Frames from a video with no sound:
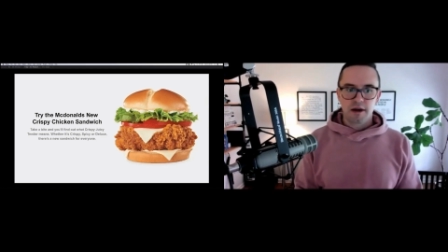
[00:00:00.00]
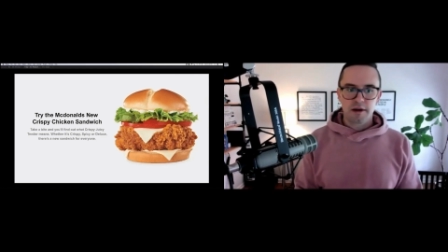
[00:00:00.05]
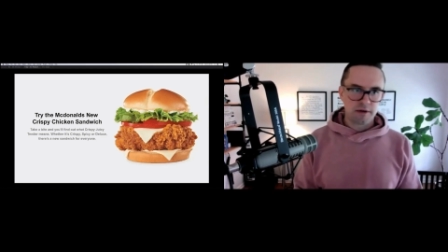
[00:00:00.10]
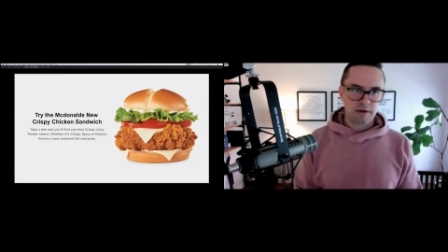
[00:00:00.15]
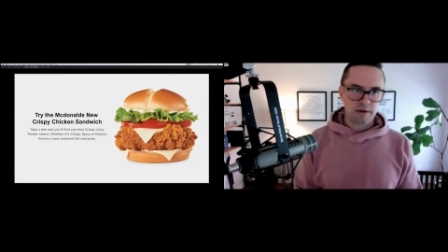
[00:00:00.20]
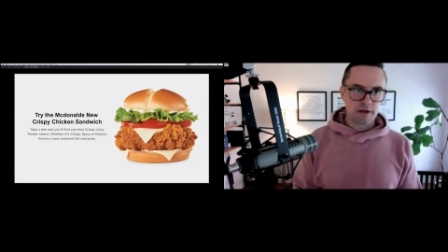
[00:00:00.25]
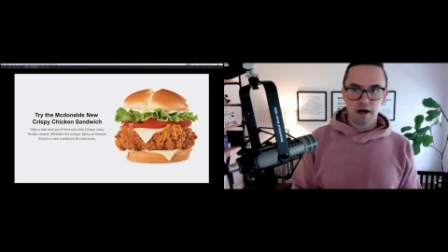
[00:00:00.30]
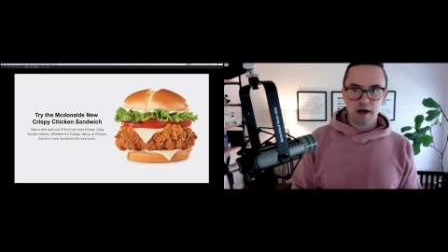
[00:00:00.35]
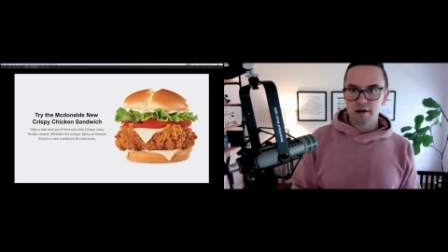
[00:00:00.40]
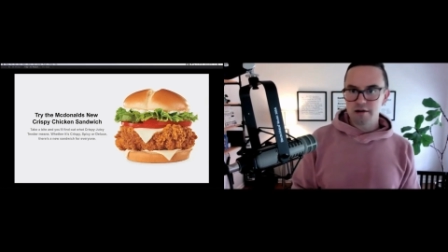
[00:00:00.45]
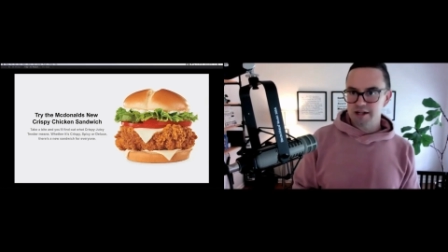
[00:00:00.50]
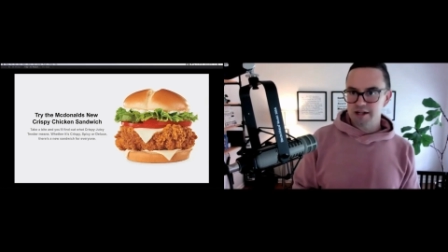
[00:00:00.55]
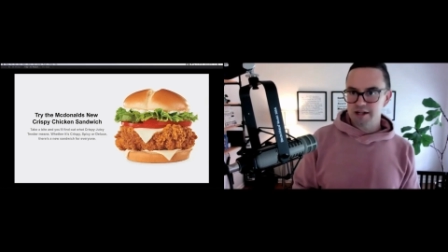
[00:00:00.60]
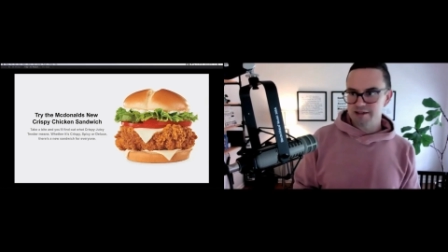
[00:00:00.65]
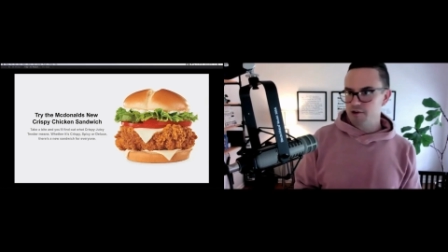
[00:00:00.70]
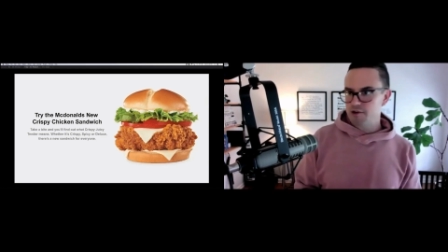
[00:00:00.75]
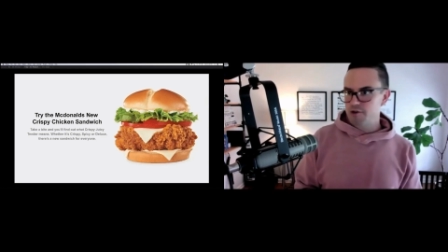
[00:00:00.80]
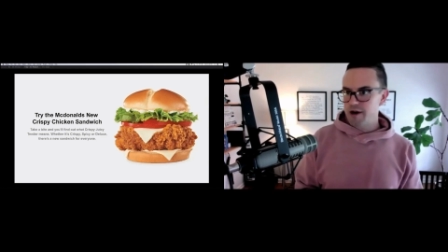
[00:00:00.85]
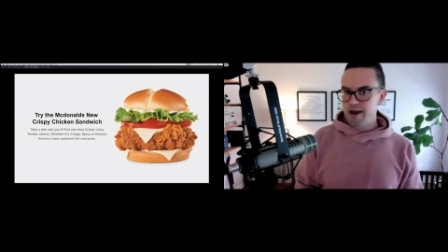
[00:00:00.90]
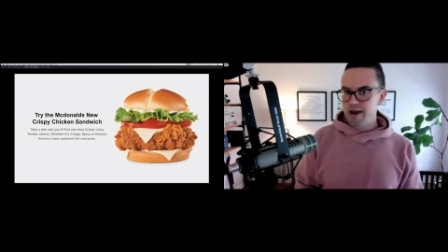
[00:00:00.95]
and McDonald's
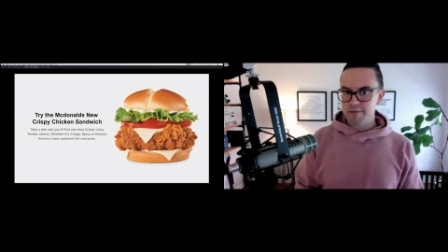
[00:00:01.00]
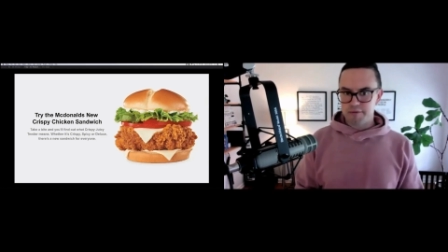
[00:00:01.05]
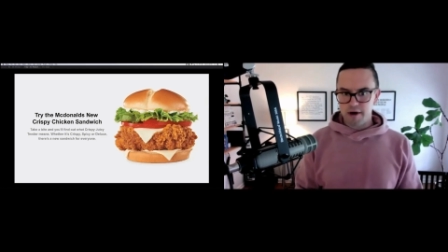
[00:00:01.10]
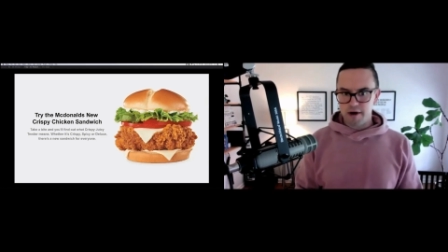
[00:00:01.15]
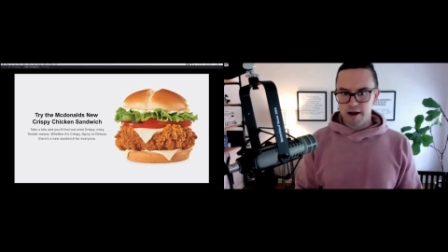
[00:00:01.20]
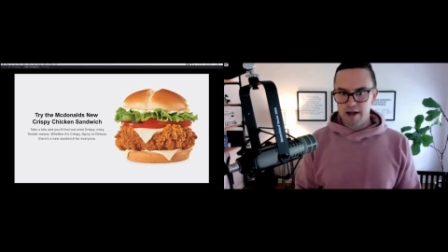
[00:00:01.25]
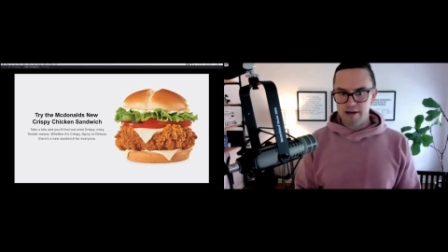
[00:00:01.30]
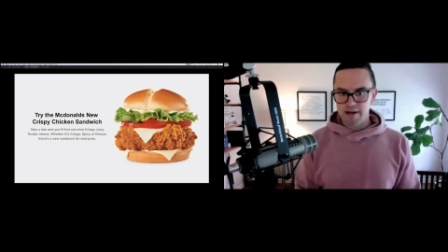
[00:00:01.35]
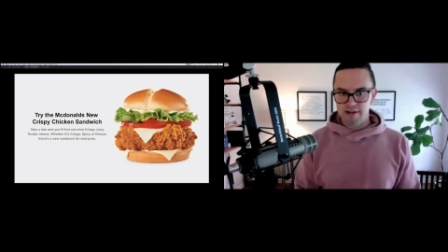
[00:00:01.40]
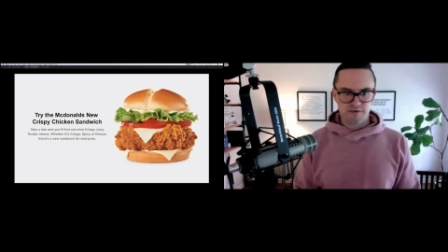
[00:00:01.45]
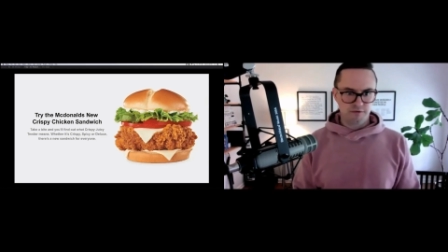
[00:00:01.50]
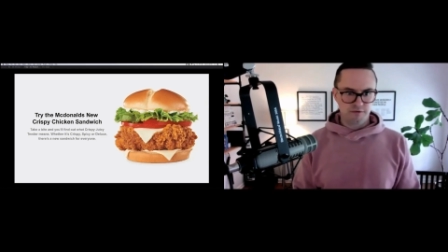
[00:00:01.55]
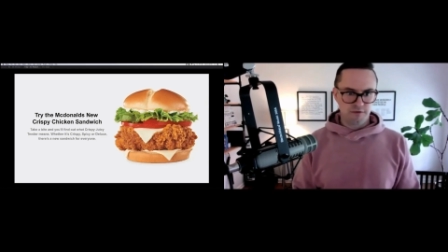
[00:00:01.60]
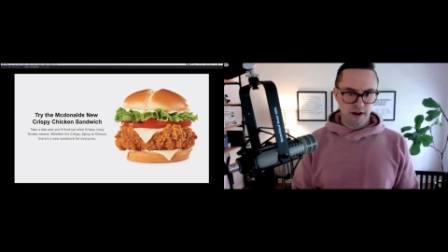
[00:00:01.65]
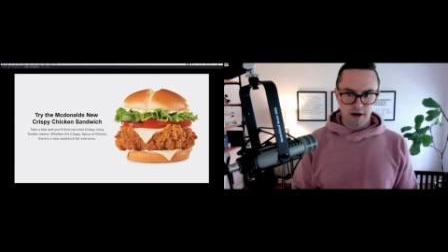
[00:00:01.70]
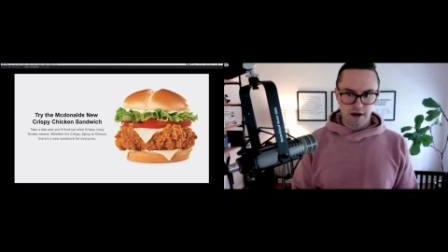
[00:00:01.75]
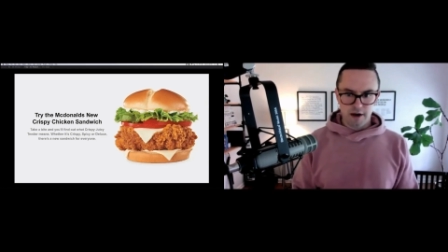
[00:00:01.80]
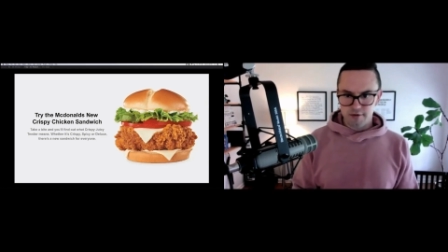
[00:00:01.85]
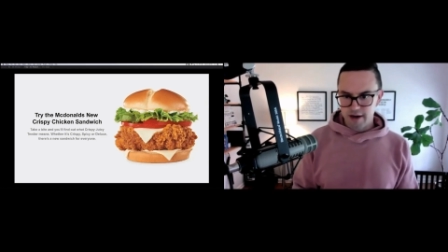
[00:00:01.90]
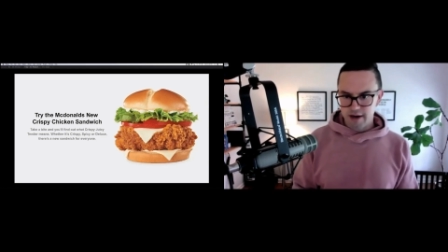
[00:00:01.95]
has a great brand, it's
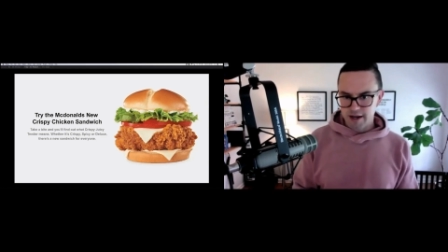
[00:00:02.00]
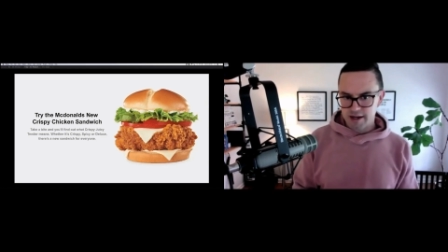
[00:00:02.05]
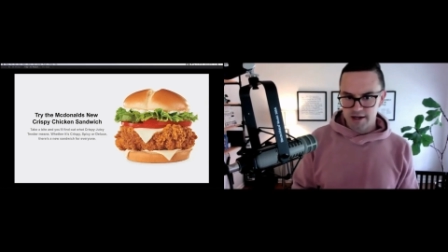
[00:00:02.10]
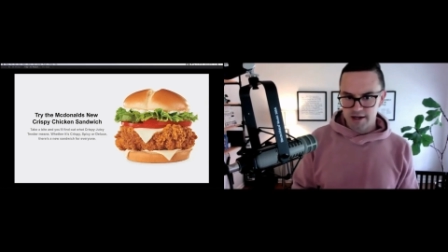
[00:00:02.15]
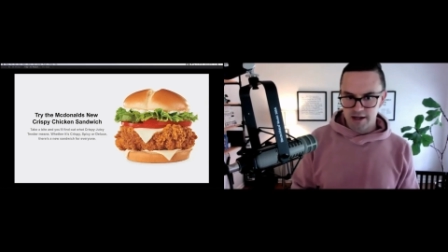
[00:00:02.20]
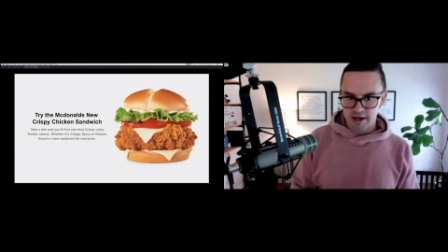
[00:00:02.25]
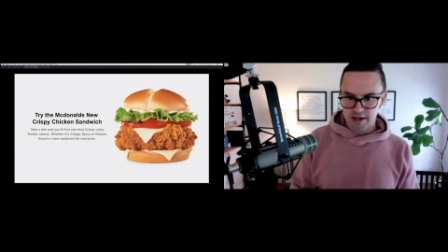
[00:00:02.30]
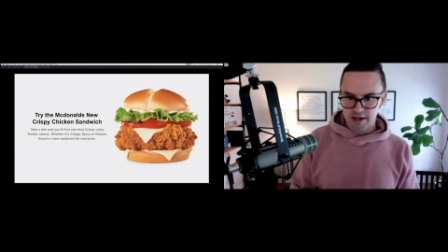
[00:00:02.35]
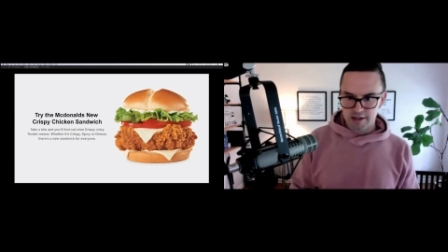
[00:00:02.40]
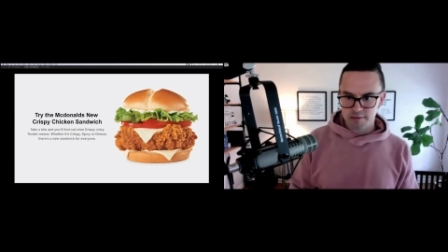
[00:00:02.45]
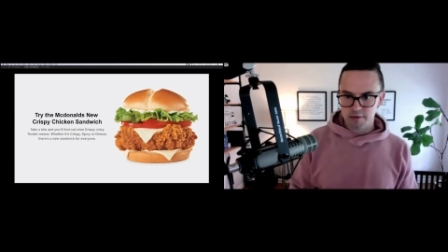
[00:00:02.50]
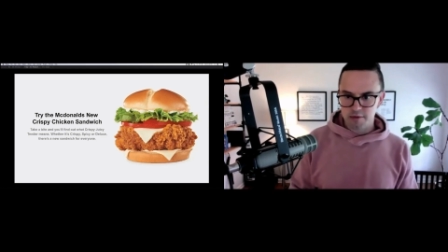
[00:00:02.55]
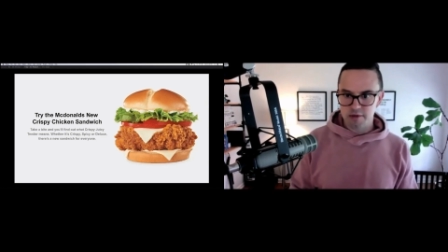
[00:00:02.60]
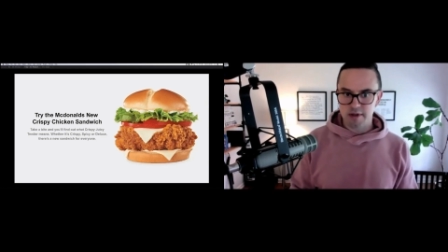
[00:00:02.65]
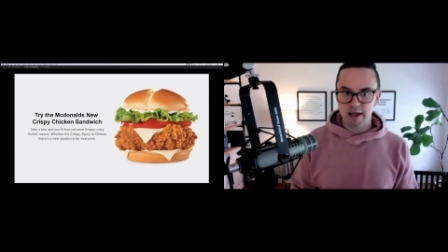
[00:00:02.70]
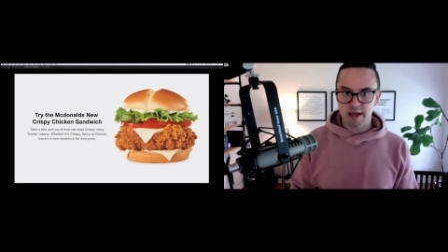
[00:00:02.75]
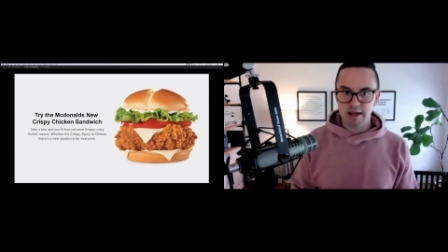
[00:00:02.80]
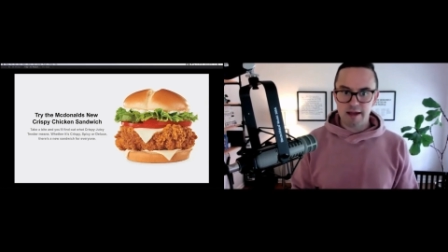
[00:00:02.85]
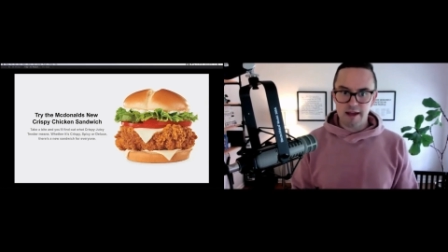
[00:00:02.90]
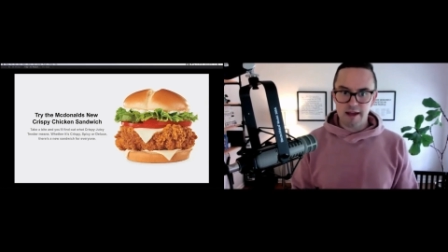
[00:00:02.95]
very recognizable,
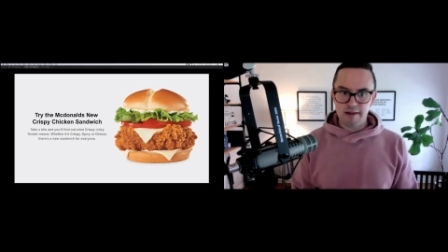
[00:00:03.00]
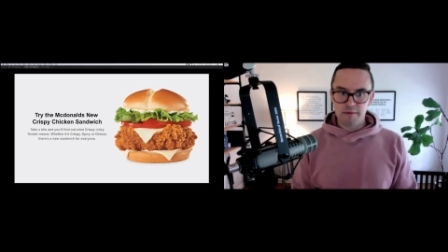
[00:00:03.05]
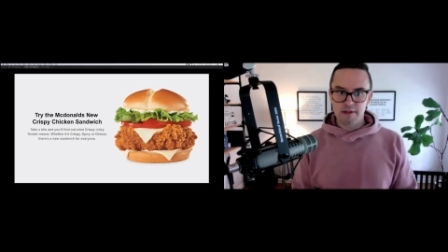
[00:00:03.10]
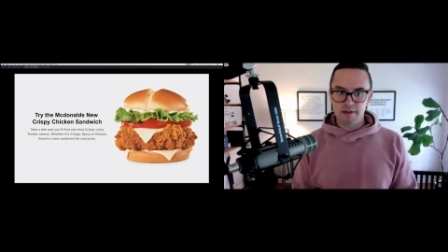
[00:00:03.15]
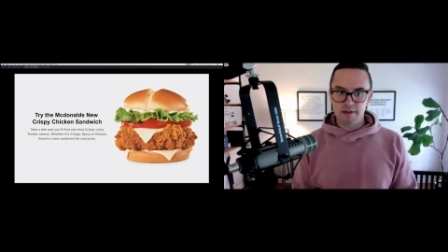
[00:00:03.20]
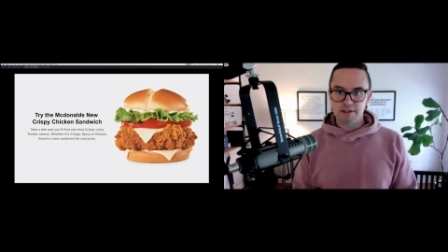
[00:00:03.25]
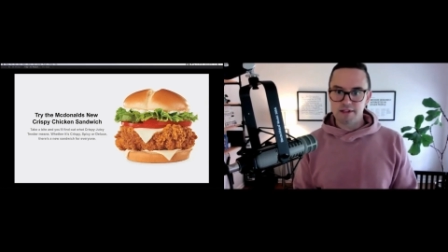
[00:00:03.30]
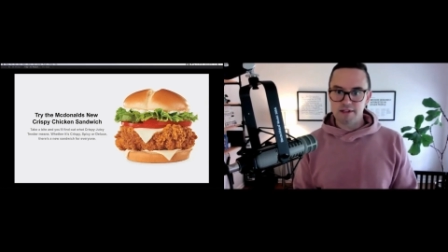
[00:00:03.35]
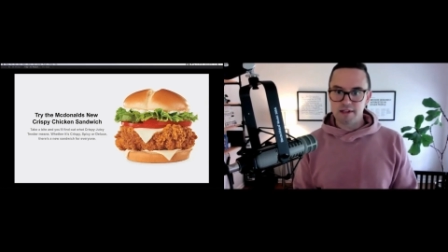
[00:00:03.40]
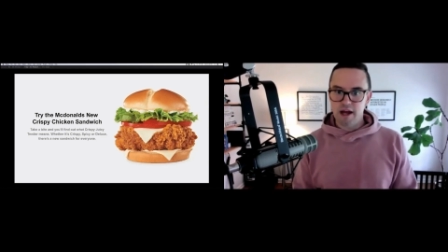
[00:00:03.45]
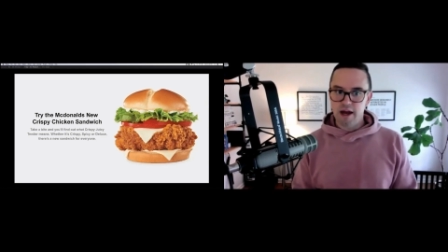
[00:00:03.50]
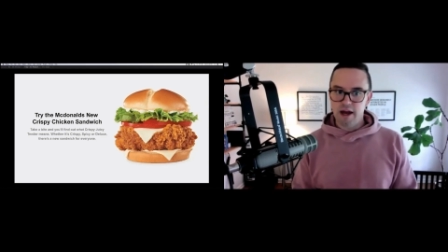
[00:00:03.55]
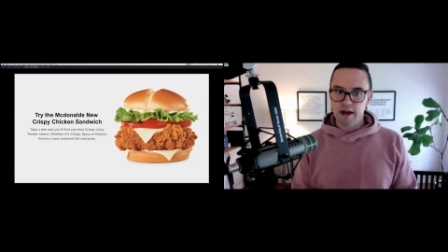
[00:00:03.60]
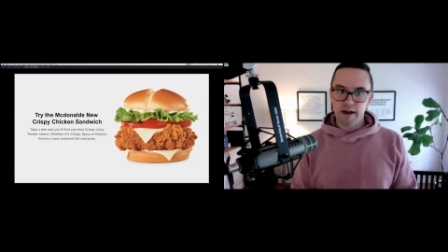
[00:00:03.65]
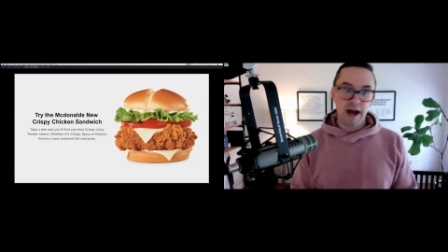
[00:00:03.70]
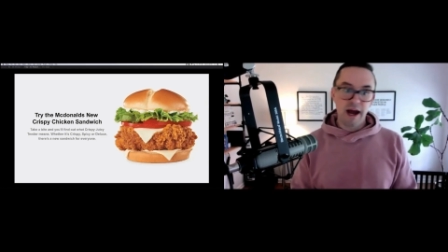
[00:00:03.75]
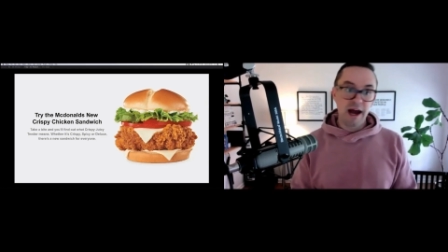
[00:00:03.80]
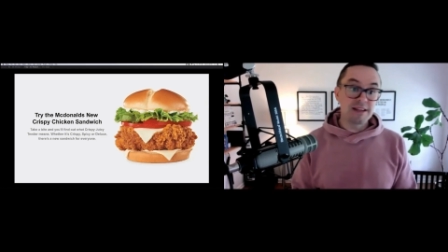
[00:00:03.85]
and they gave me this slide.